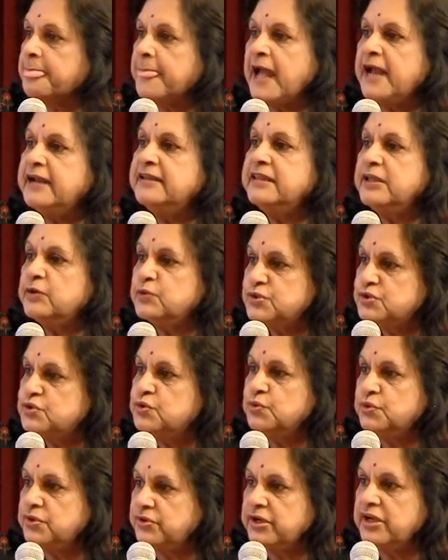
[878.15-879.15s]
And those
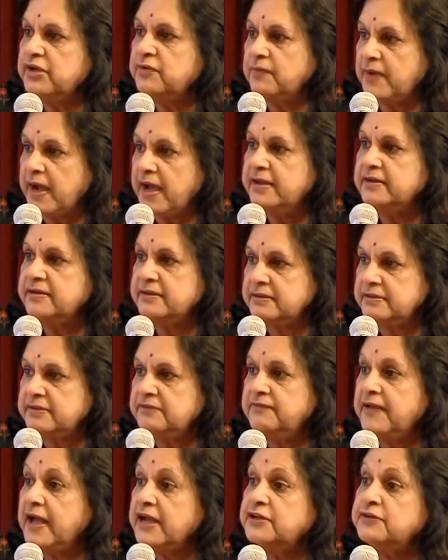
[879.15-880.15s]
don't require, in
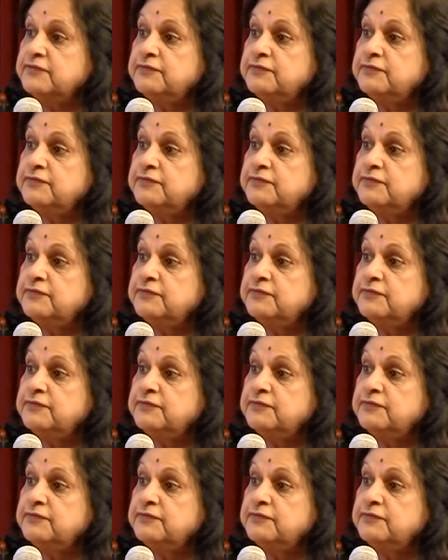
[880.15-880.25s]
fact,